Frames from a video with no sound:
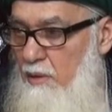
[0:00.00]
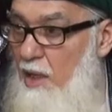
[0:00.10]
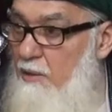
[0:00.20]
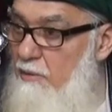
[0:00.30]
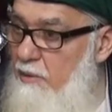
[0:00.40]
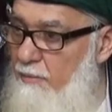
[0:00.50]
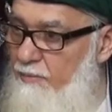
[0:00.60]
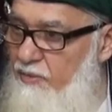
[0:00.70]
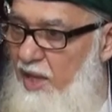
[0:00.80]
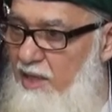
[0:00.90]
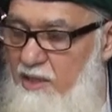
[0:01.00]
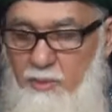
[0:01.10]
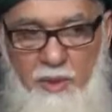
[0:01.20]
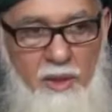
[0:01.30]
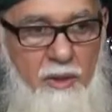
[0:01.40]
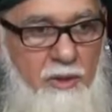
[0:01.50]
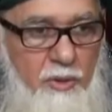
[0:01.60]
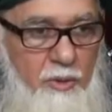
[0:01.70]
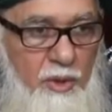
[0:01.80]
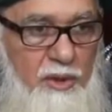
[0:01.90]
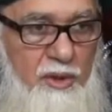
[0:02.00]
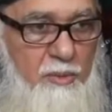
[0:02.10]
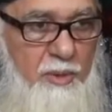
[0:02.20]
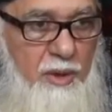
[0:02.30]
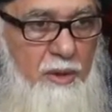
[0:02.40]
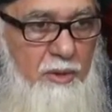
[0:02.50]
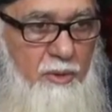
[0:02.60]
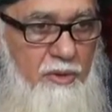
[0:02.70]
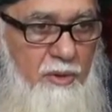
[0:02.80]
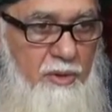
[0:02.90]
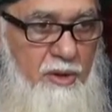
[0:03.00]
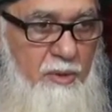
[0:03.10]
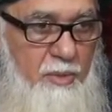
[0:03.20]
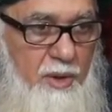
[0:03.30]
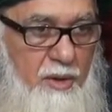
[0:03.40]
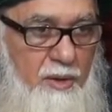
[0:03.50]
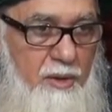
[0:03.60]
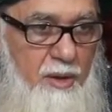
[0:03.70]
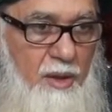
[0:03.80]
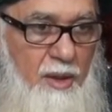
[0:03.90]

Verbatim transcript: not 10 speakers or 20 speakers or 30 speakers.